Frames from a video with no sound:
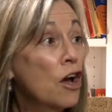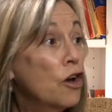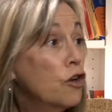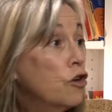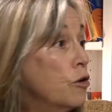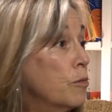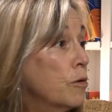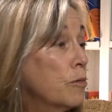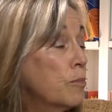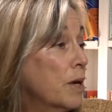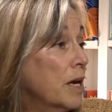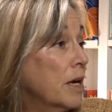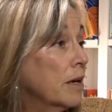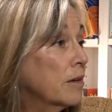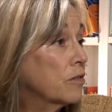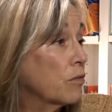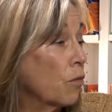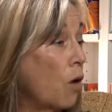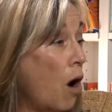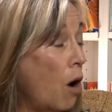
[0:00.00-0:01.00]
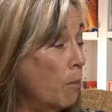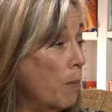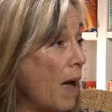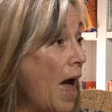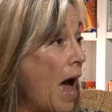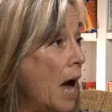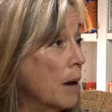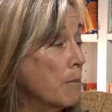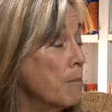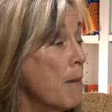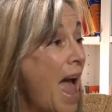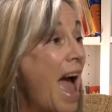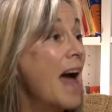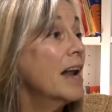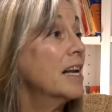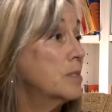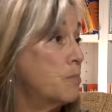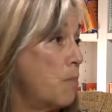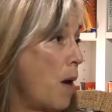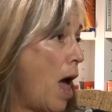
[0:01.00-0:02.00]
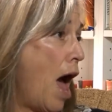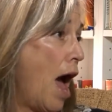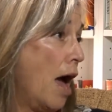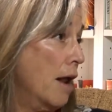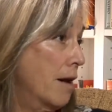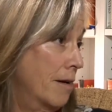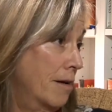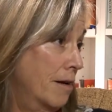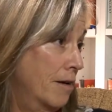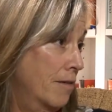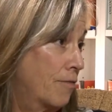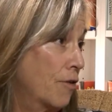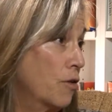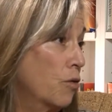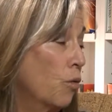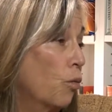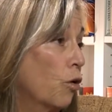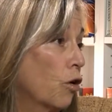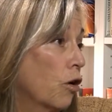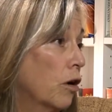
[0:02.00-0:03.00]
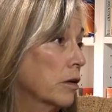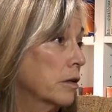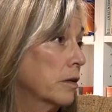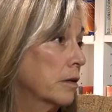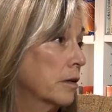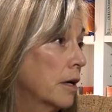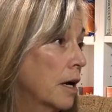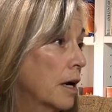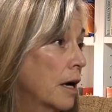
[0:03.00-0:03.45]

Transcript: human beings are all bad, man is bad for the world.